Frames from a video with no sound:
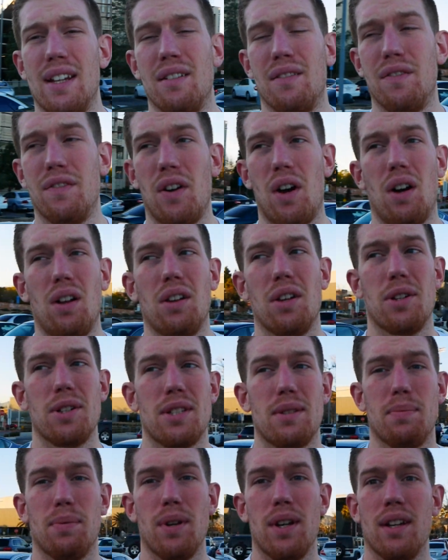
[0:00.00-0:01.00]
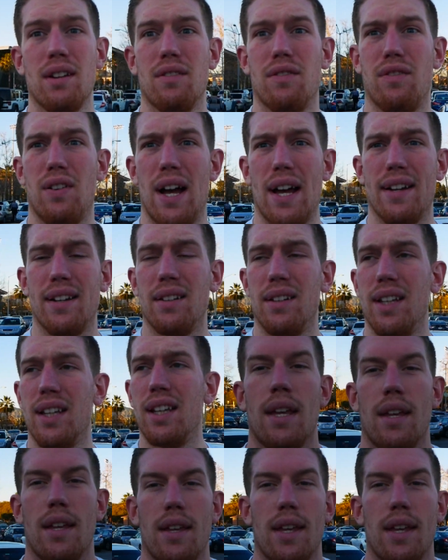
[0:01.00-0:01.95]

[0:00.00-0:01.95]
in fall or spring finally.